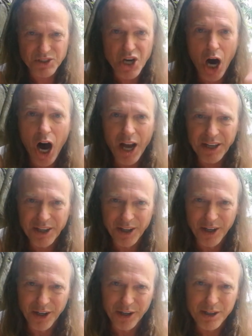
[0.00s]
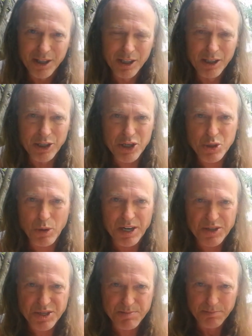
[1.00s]
tired. You just
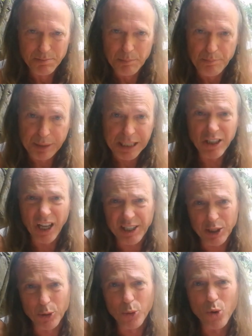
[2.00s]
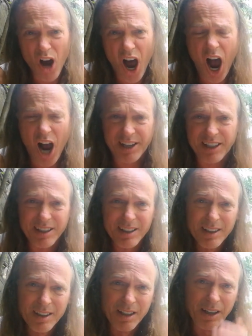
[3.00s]
want to be like a rock,
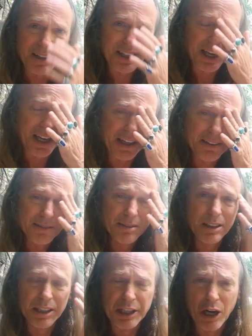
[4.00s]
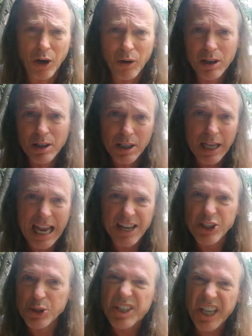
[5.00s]
okay? You know,
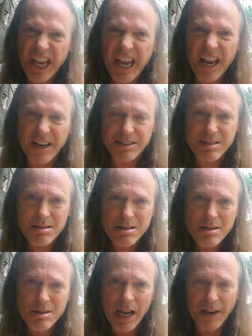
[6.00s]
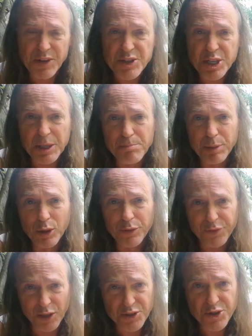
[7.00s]
and you can't. And this can
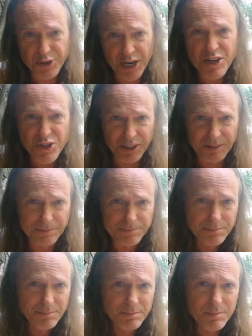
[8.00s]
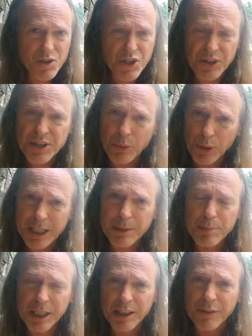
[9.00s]
build frustration. So that we
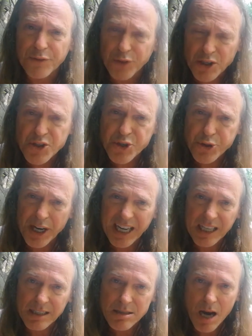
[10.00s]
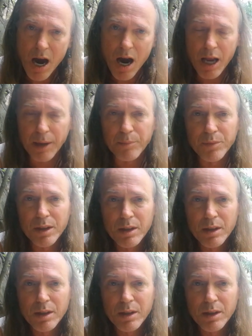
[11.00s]
can be in a frustrating time,